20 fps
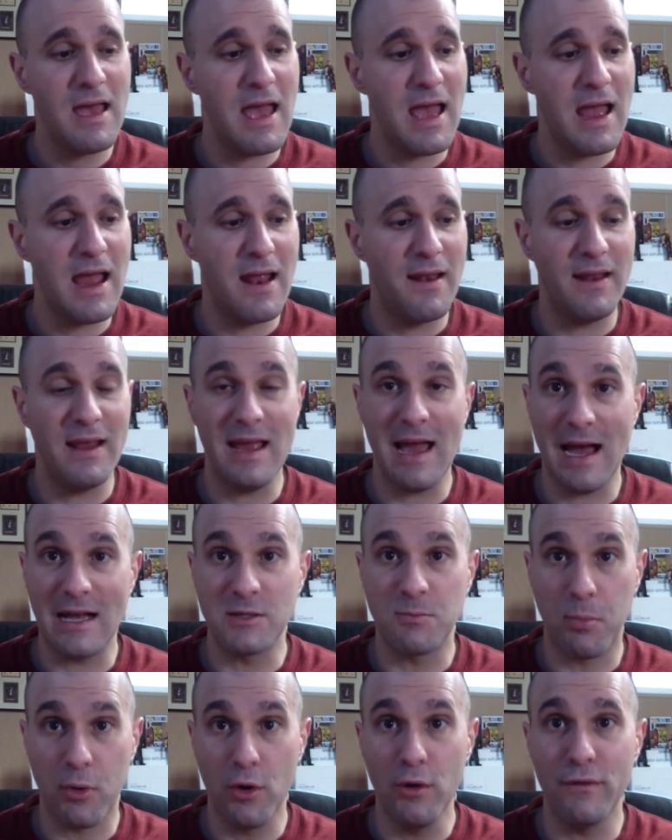and he
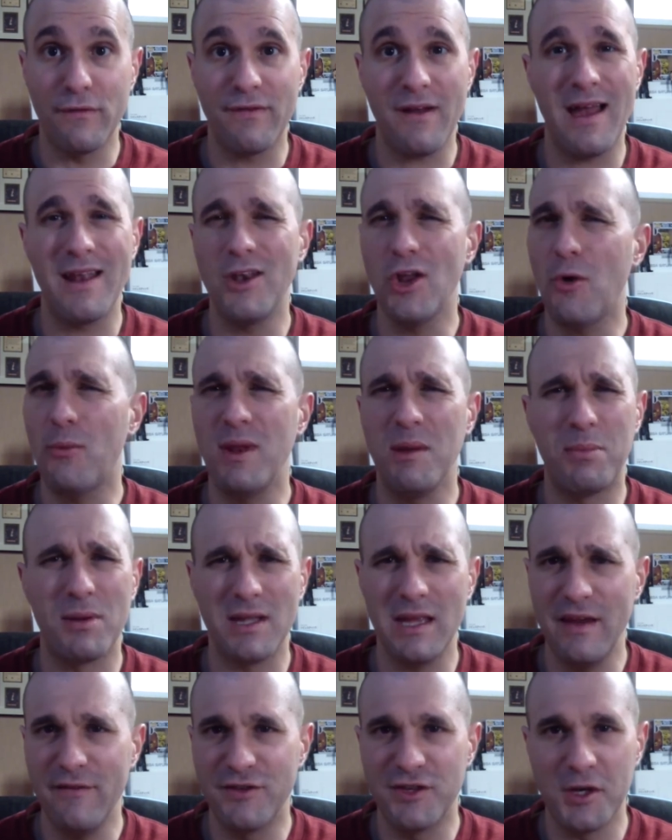has proof, and nobody
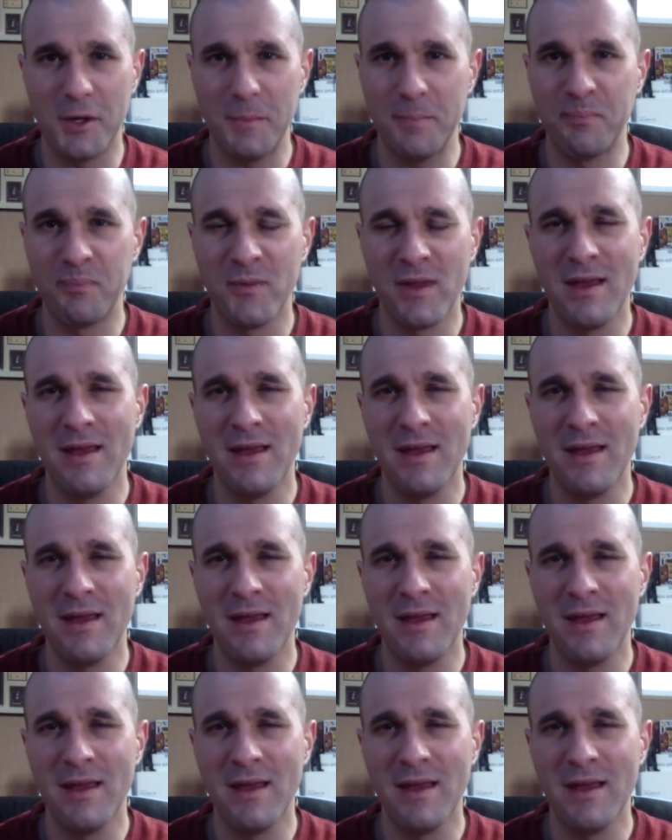believes him.